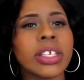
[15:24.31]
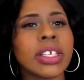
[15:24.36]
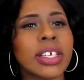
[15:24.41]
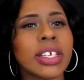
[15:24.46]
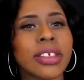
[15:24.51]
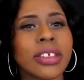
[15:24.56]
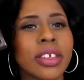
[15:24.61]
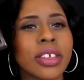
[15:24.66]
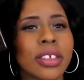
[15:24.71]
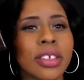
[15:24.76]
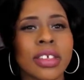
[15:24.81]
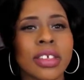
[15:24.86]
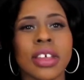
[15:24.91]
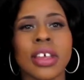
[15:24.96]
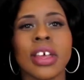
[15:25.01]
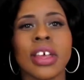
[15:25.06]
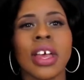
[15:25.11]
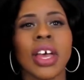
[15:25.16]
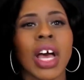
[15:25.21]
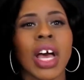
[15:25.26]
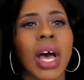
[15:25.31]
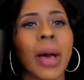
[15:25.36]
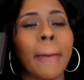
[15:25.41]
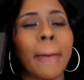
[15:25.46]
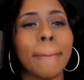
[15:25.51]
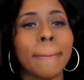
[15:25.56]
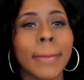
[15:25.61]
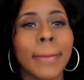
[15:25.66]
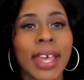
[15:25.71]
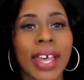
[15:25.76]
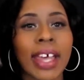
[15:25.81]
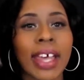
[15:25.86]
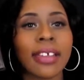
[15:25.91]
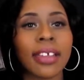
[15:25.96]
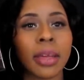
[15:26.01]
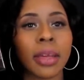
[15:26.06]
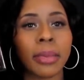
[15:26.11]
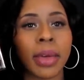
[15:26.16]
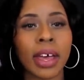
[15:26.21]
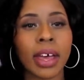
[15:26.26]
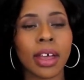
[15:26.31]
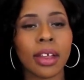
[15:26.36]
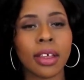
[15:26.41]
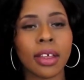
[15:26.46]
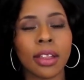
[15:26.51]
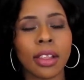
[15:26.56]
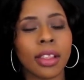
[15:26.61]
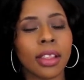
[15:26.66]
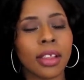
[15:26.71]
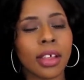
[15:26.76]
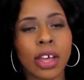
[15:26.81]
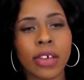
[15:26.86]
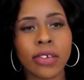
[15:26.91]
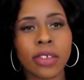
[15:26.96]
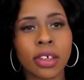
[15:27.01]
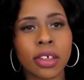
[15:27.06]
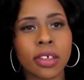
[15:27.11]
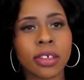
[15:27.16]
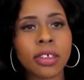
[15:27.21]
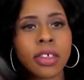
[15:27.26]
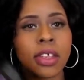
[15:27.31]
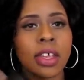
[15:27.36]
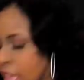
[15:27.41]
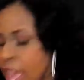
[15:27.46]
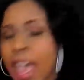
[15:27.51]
It's just amazing palette. Love this.